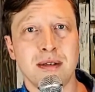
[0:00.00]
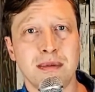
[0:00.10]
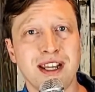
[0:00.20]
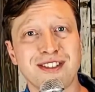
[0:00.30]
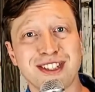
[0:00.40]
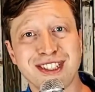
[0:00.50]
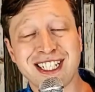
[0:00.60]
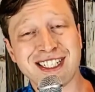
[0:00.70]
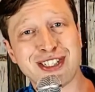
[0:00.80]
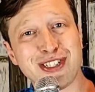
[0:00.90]
Brothers and
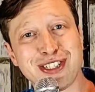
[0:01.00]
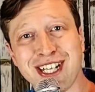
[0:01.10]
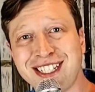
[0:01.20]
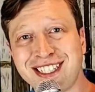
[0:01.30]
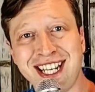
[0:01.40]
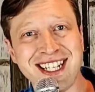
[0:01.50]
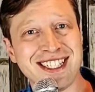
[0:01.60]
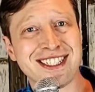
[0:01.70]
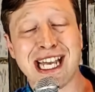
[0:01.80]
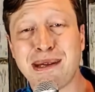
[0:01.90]
sisters, let us take
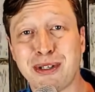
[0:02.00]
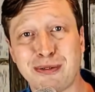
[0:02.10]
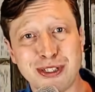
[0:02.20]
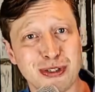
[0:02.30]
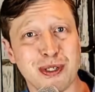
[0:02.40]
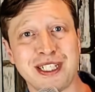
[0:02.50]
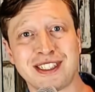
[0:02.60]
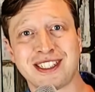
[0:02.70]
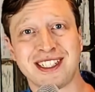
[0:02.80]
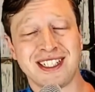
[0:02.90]
this time to
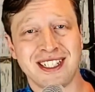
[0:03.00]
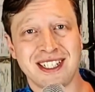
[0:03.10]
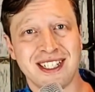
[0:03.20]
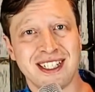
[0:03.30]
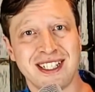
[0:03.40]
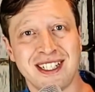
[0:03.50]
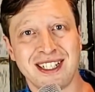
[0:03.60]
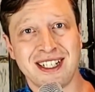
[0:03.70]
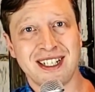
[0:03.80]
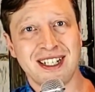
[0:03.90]
rejoice.
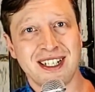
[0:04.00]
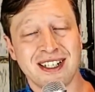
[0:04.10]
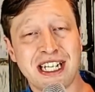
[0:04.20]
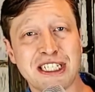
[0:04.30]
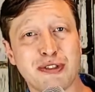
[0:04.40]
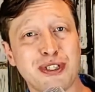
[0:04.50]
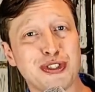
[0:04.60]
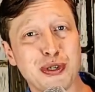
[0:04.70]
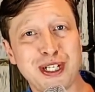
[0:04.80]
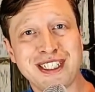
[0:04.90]
Let us
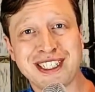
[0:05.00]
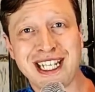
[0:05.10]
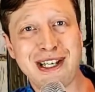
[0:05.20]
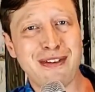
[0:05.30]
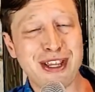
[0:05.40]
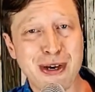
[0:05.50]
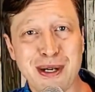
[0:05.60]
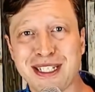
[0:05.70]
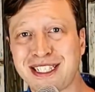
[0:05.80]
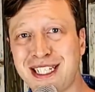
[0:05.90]
rejoice even though
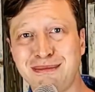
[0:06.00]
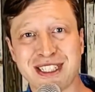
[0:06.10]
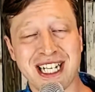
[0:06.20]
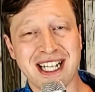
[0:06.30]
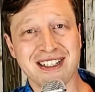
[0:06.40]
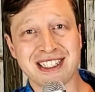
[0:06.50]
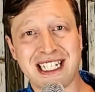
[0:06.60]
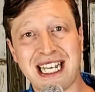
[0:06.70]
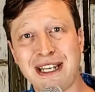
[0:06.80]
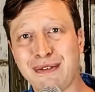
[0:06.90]
it seems
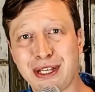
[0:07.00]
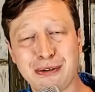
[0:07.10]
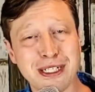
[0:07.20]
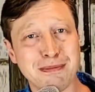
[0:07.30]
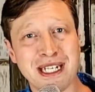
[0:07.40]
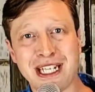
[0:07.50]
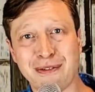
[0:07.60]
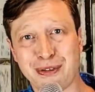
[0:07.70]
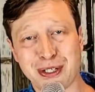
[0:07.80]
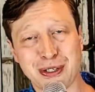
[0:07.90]
challenging, even though it's been
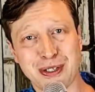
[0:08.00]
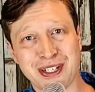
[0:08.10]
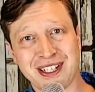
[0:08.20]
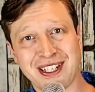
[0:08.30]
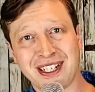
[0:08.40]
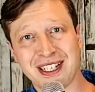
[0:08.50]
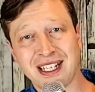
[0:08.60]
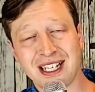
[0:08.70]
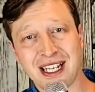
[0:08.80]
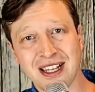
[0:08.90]
difficult.
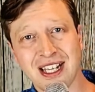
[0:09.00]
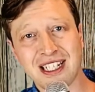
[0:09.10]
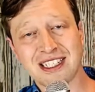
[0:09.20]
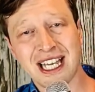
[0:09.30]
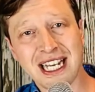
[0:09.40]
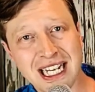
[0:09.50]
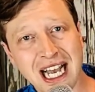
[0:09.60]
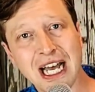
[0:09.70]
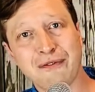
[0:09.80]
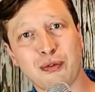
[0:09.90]
Let us thank
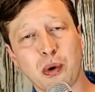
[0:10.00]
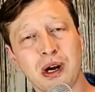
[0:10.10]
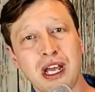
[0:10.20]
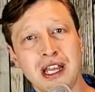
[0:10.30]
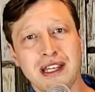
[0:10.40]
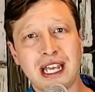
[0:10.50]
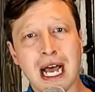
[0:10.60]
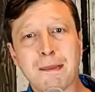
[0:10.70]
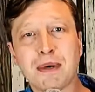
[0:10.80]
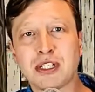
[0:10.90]
God for the
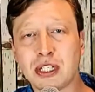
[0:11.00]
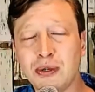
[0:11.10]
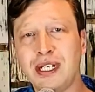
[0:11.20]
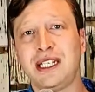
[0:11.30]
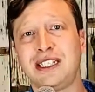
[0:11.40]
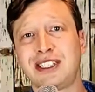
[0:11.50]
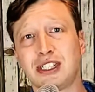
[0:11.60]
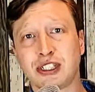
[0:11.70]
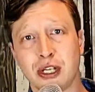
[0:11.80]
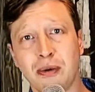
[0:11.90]
opportunities
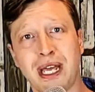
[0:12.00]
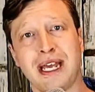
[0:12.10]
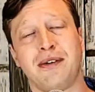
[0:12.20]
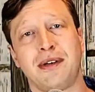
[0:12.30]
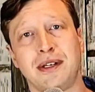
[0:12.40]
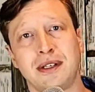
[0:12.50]
to slow down.